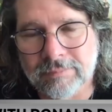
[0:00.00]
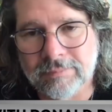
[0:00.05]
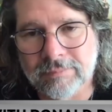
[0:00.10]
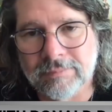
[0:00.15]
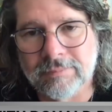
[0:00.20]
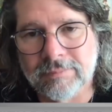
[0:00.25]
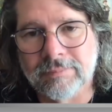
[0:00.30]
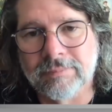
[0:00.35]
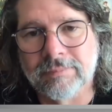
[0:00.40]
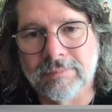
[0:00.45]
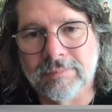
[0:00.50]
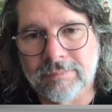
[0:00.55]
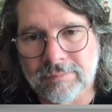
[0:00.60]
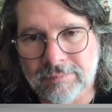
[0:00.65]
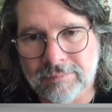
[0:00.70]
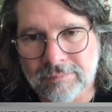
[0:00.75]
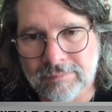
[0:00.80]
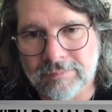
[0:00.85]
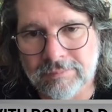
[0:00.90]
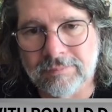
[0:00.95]

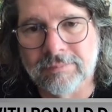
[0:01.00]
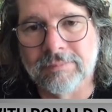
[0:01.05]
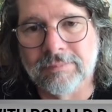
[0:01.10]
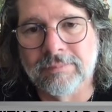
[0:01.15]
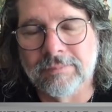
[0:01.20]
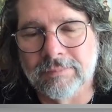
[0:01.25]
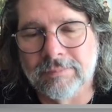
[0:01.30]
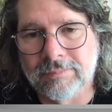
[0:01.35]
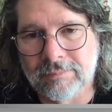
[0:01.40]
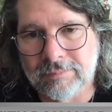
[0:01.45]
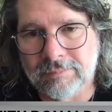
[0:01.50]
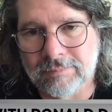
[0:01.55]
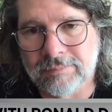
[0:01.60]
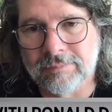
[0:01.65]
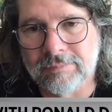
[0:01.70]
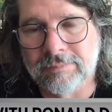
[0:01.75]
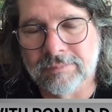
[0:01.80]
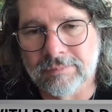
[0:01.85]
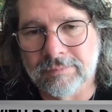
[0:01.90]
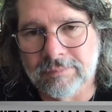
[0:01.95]

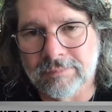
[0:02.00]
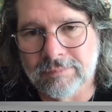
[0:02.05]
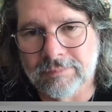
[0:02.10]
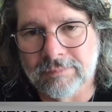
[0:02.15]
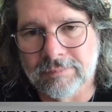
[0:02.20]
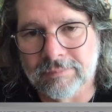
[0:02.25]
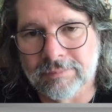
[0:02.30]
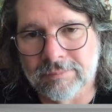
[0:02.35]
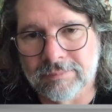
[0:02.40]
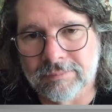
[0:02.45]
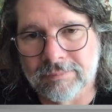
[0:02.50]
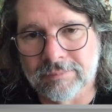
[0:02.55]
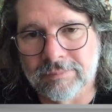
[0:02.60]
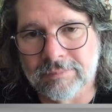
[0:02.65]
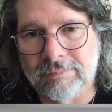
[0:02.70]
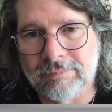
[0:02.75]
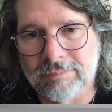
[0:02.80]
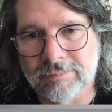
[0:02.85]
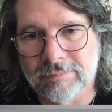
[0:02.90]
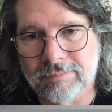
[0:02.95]

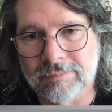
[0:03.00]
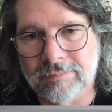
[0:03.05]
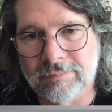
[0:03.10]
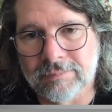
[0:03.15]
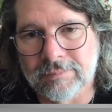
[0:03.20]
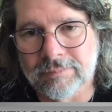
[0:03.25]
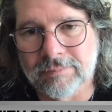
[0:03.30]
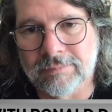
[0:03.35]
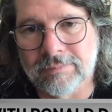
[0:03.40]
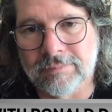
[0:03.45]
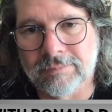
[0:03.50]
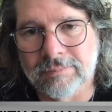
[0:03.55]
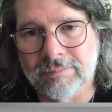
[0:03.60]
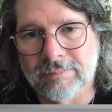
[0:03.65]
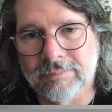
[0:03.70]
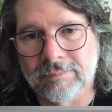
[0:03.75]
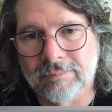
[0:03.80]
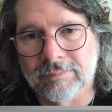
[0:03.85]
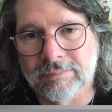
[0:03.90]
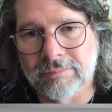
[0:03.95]

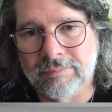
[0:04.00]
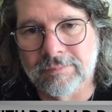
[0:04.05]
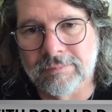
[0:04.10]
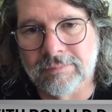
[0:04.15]
No words are spoken by the person on screen.